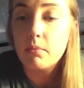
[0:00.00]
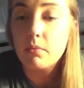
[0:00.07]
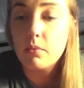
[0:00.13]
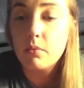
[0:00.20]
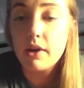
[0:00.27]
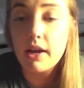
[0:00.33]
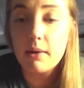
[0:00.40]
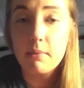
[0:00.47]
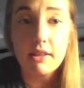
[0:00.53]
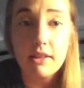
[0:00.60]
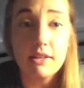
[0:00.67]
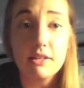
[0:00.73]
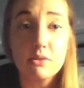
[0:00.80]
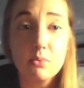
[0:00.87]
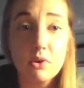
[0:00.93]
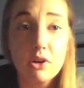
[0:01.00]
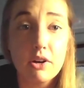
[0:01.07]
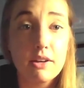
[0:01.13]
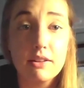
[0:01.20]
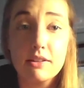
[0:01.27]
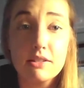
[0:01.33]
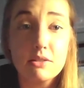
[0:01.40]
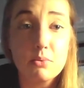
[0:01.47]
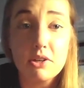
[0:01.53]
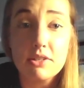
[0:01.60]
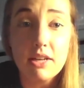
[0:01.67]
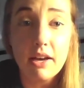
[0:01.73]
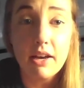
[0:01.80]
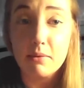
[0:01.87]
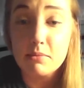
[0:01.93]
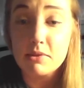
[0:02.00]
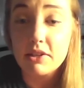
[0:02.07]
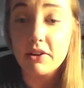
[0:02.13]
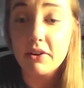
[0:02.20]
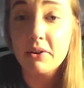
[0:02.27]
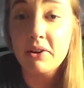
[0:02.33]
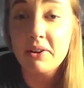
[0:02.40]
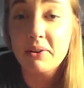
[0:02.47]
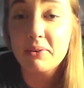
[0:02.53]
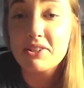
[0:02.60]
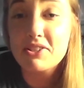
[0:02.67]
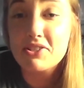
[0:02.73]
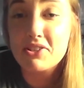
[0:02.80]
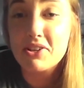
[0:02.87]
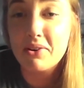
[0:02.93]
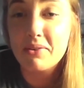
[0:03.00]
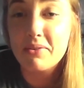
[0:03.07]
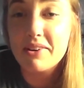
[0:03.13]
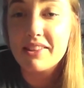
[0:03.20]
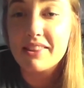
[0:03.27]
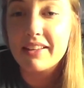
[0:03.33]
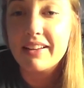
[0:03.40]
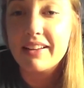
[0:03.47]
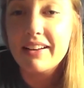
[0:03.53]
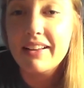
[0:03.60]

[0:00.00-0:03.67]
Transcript: We got to make things work in these weird times, so we're just going with it.